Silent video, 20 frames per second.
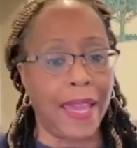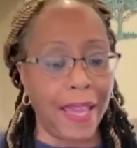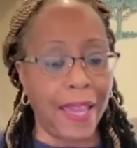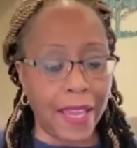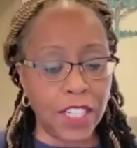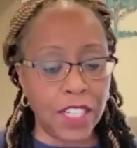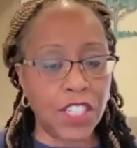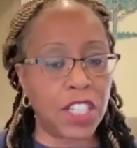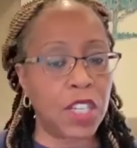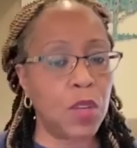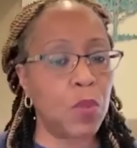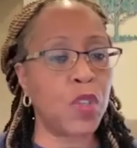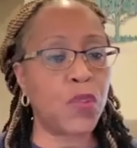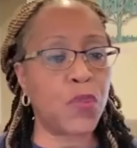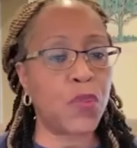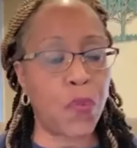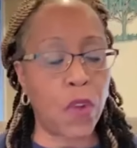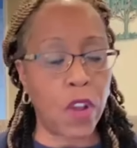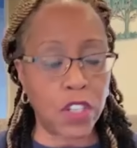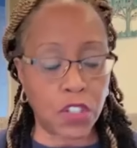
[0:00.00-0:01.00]
and she
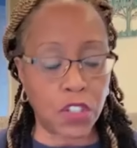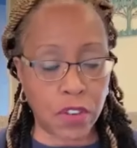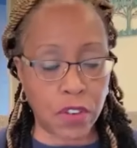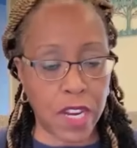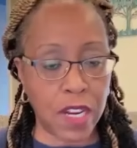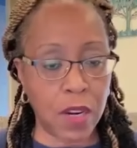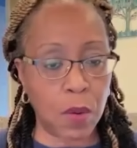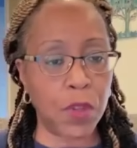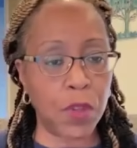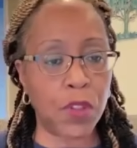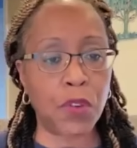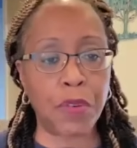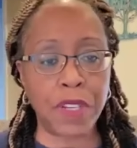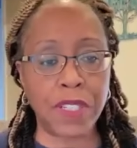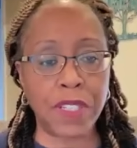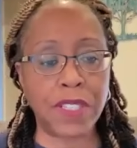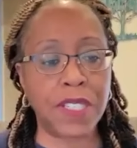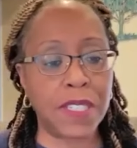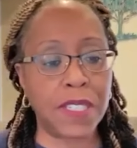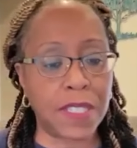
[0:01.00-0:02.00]
was frustrated with
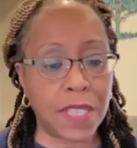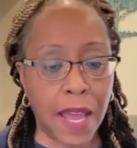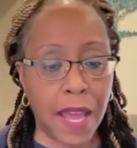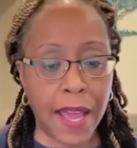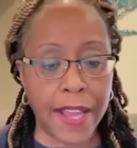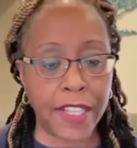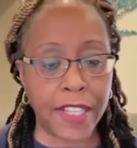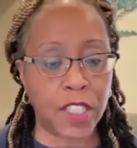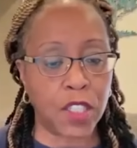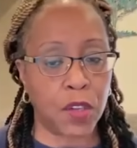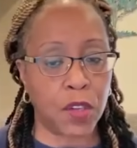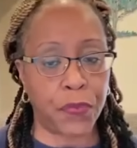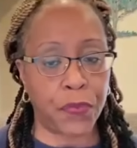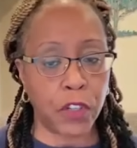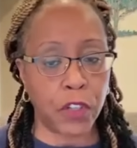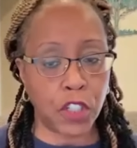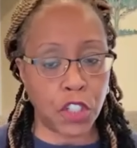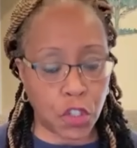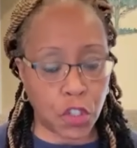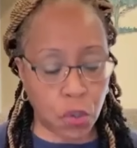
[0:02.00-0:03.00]
Christie Sides
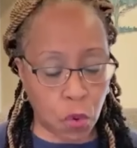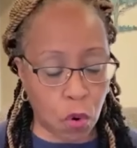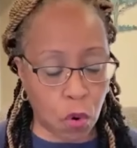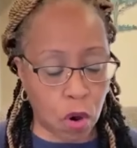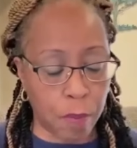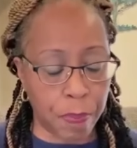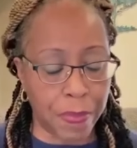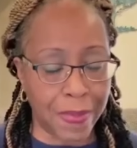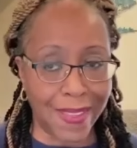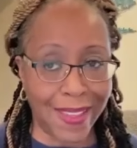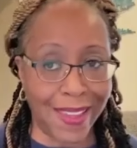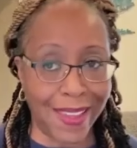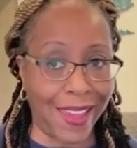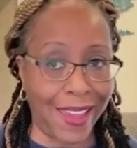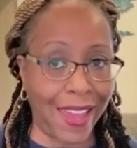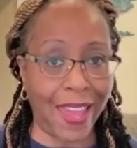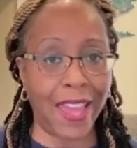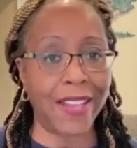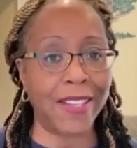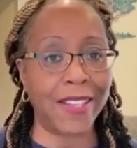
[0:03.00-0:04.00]
for sure.
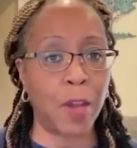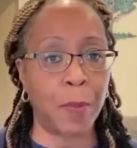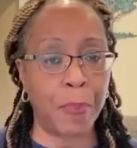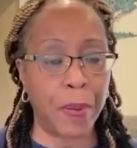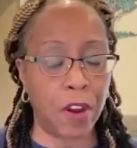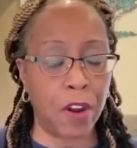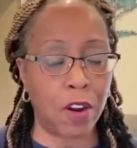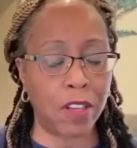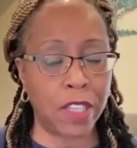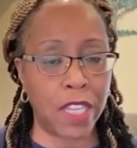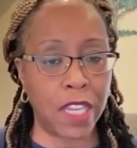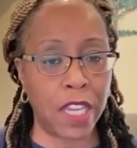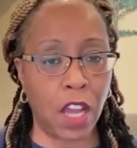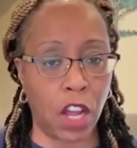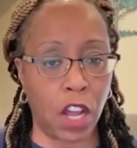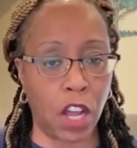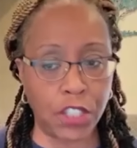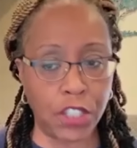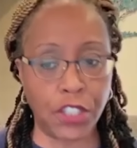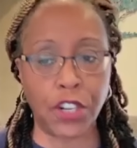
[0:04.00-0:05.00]
And
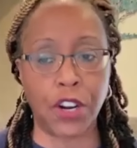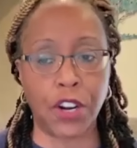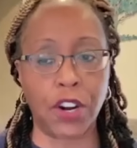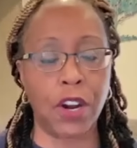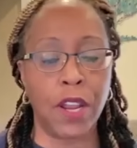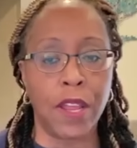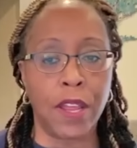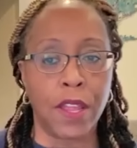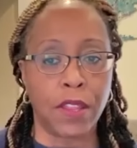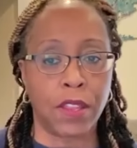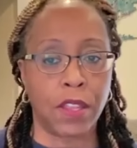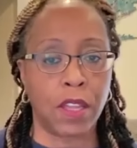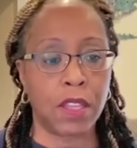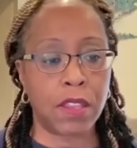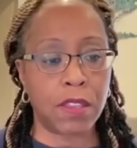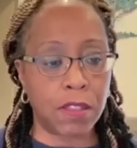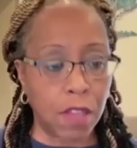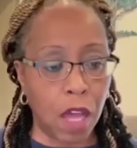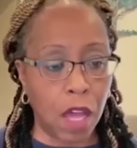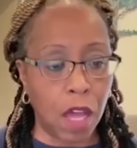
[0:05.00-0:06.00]
apparently under
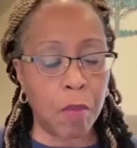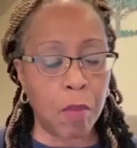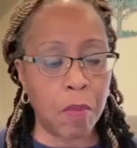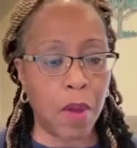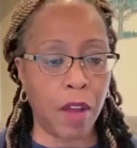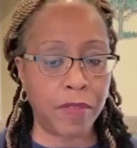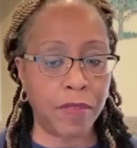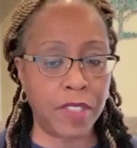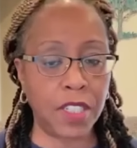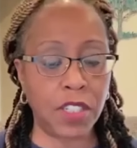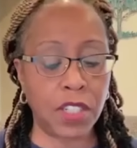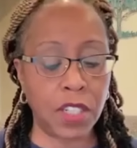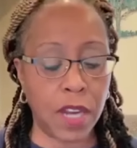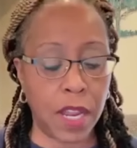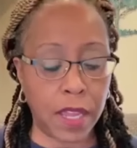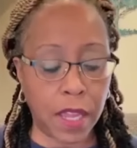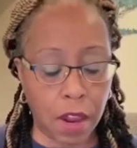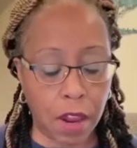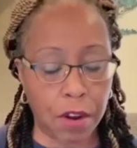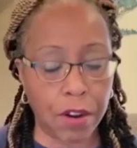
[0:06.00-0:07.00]
the thumb of
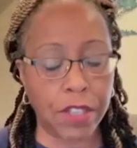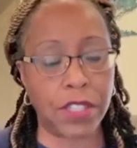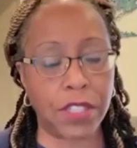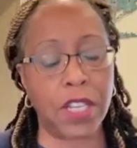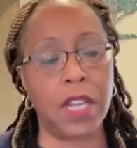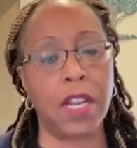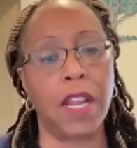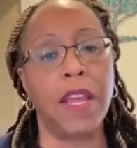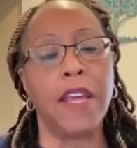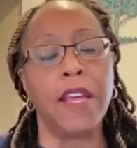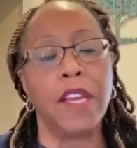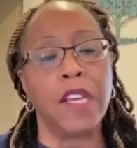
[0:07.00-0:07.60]
DiJonai Carrington.